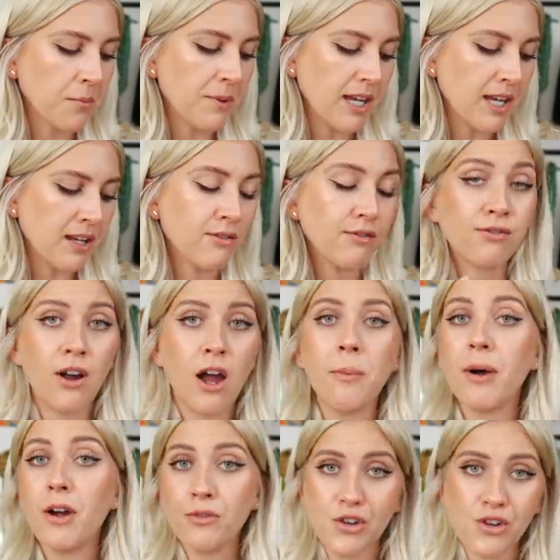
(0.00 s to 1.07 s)
being from
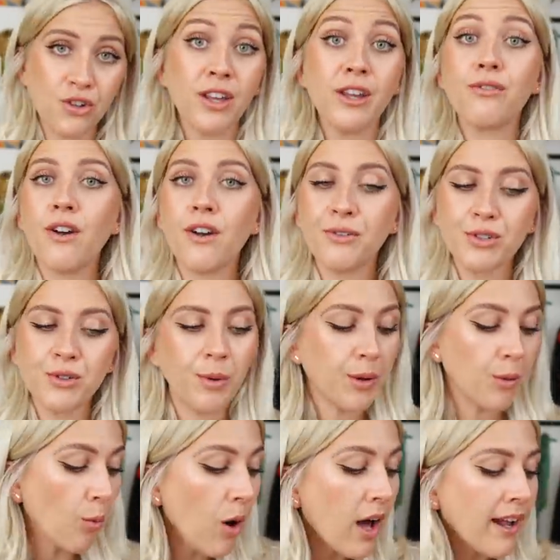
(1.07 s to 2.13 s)
originally Forever
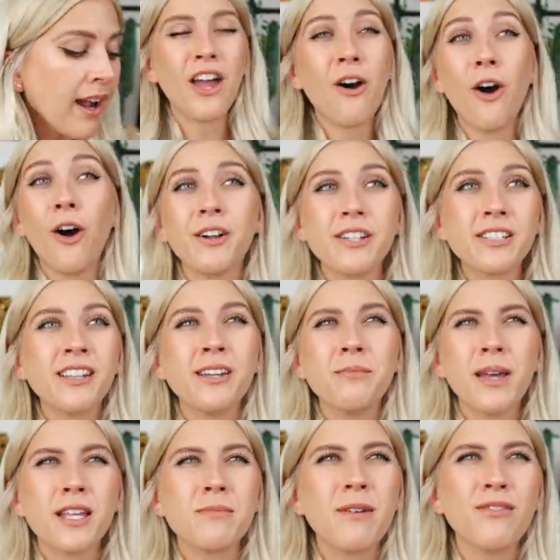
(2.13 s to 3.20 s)
21. It honestly
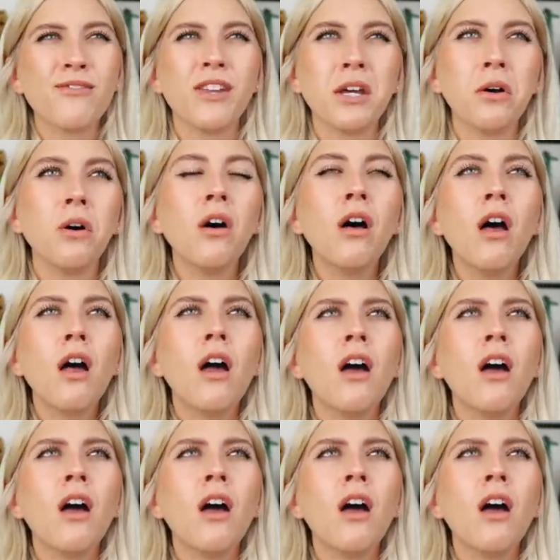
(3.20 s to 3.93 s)
makes me feel